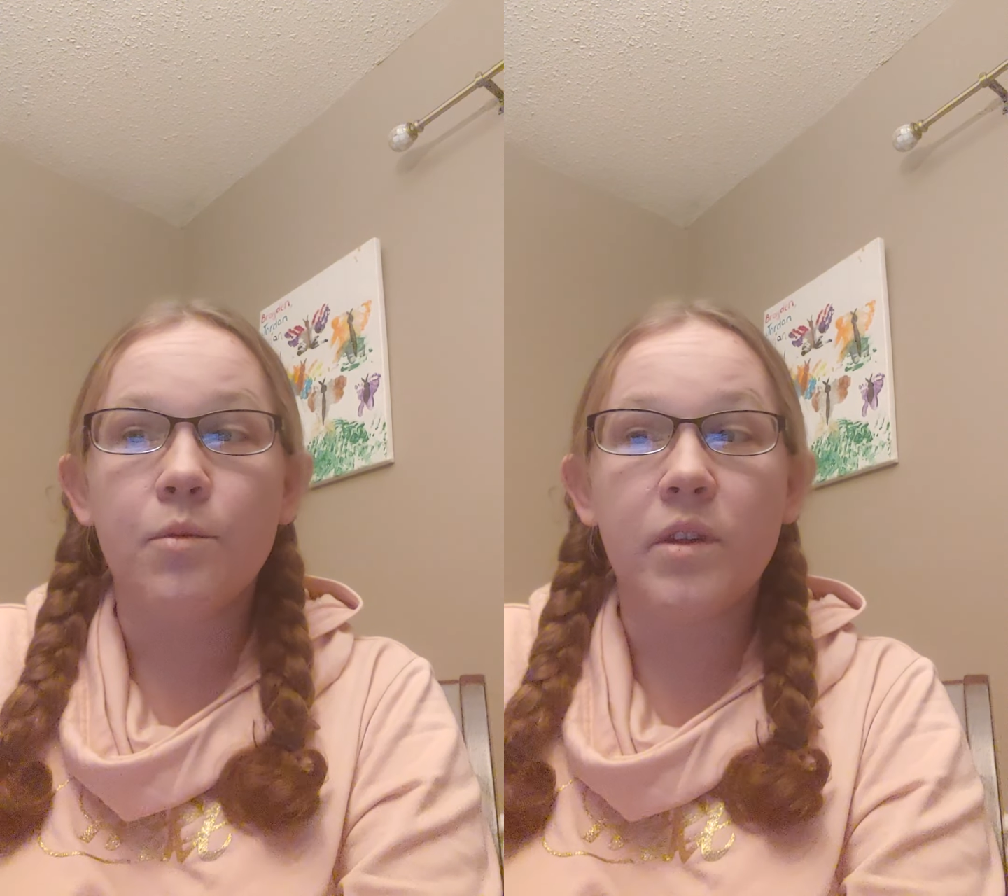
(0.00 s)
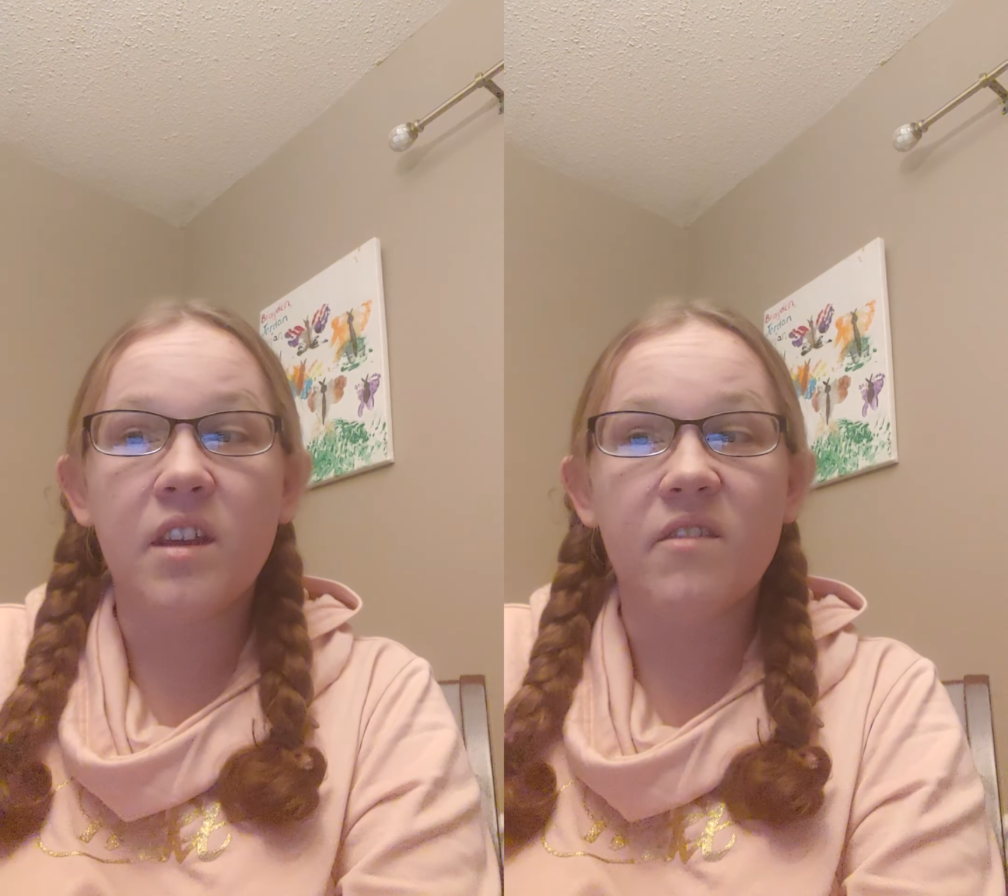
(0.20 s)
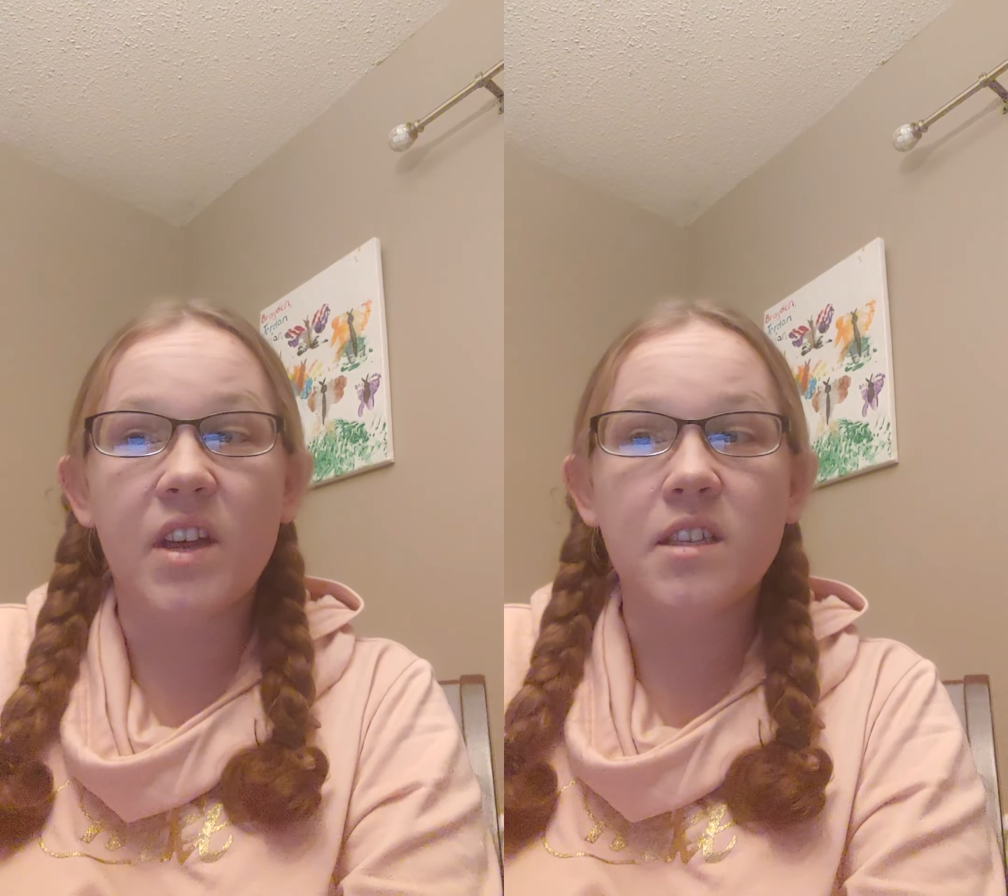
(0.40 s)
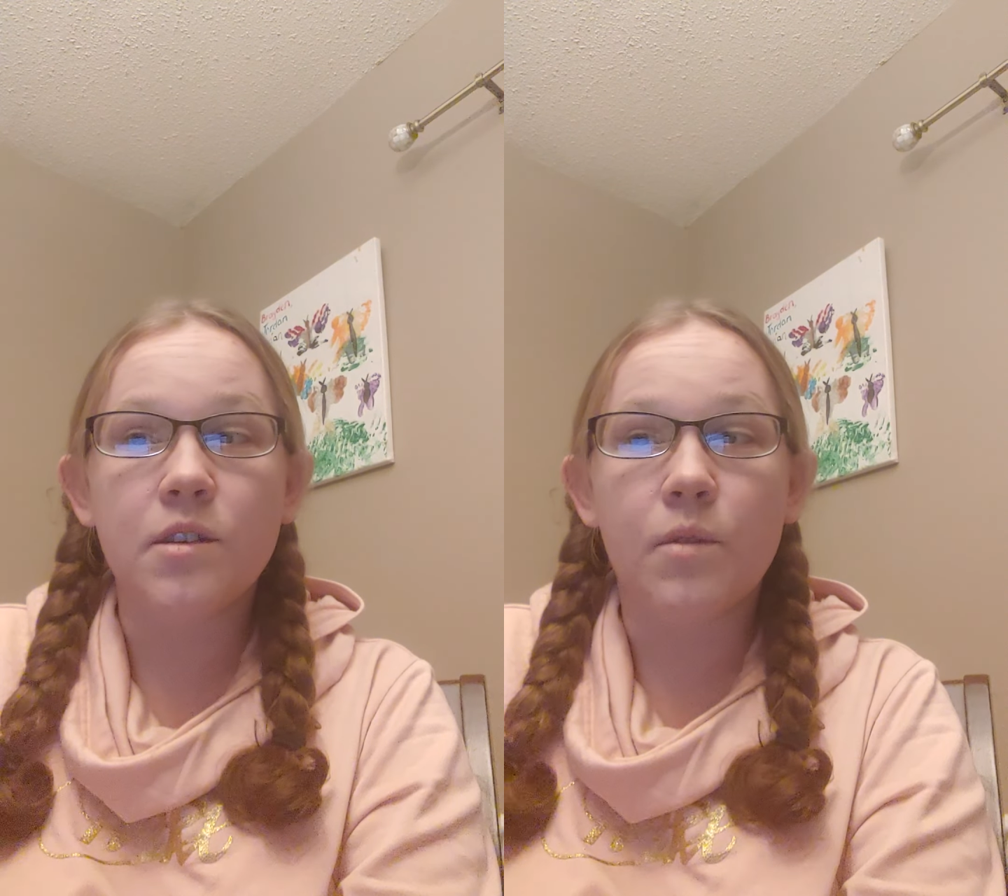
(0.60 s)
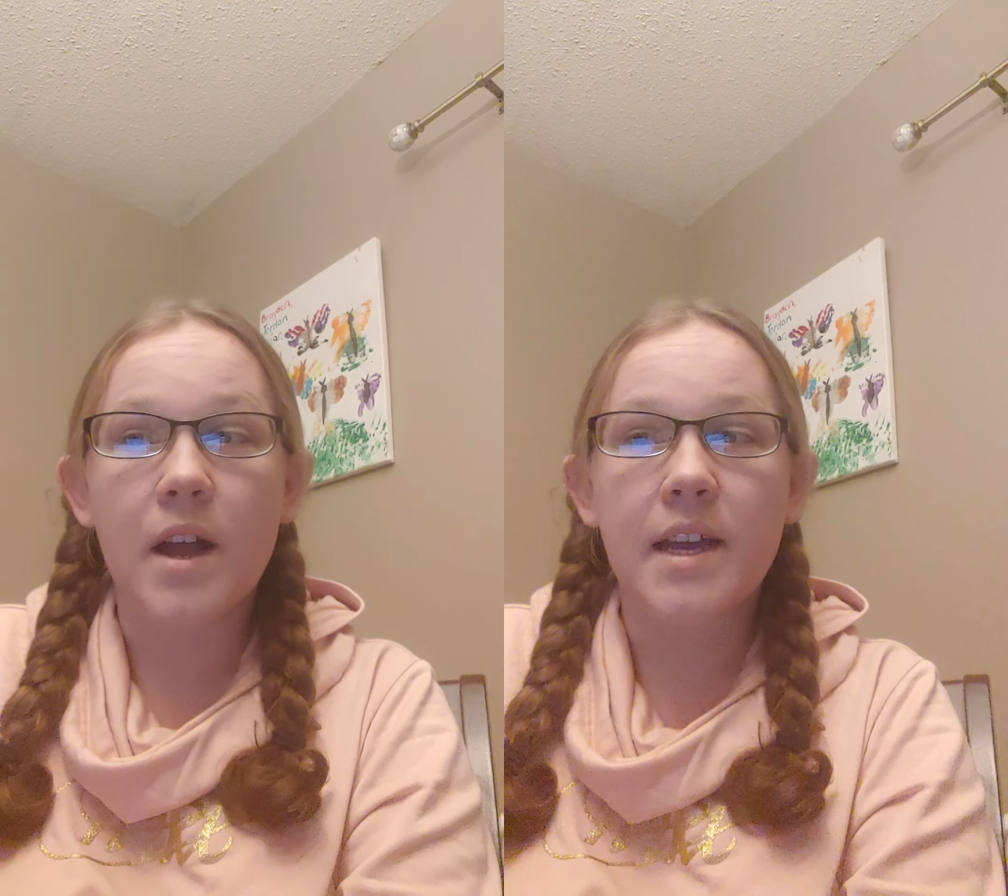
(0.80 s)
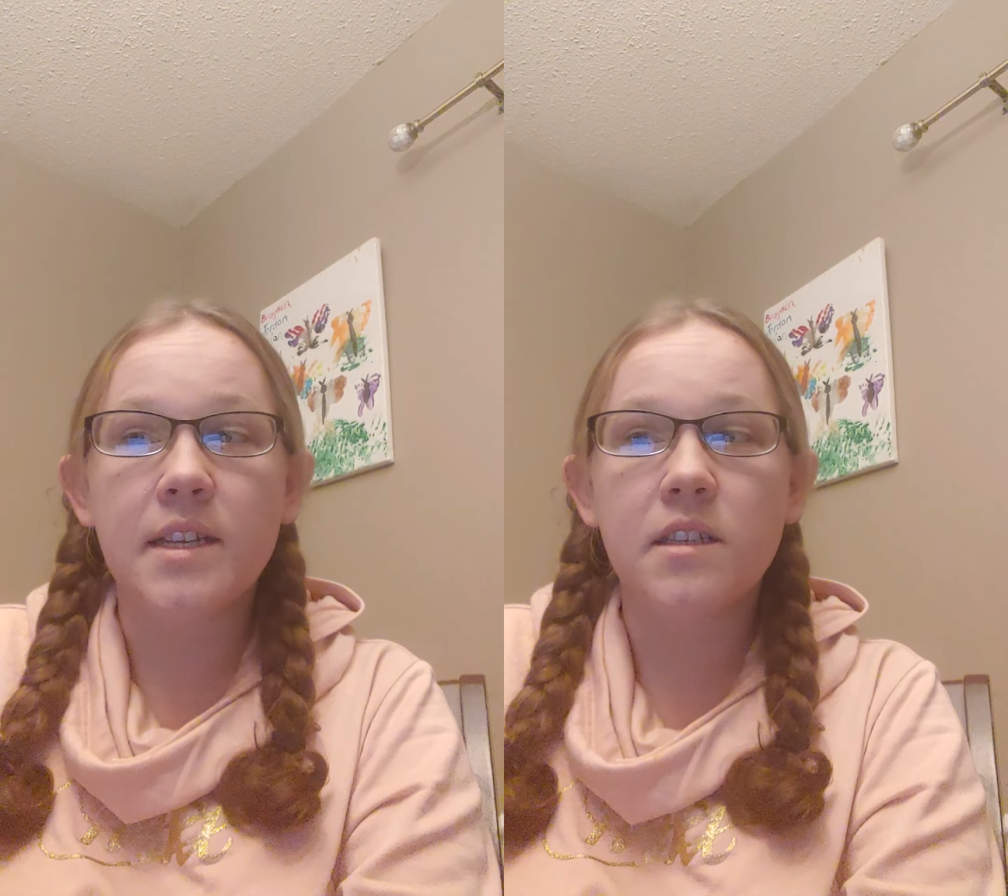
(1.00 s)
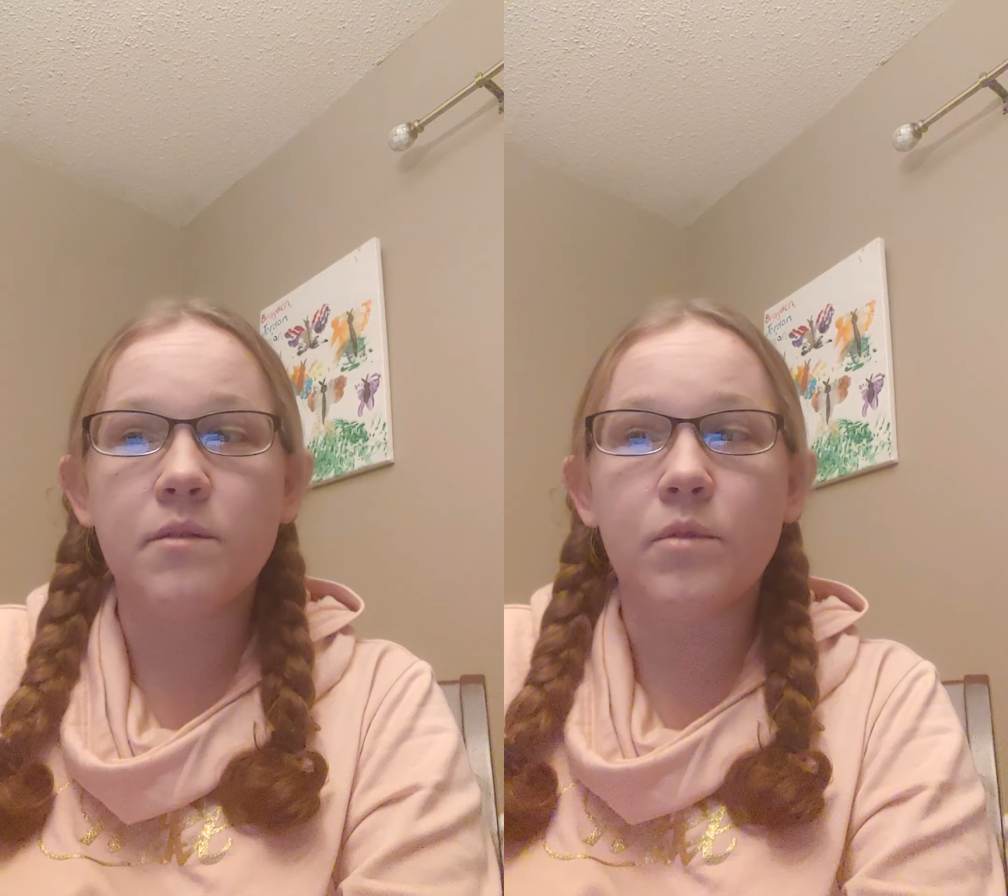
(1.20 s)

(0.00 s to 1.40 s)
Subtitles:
when the events arise,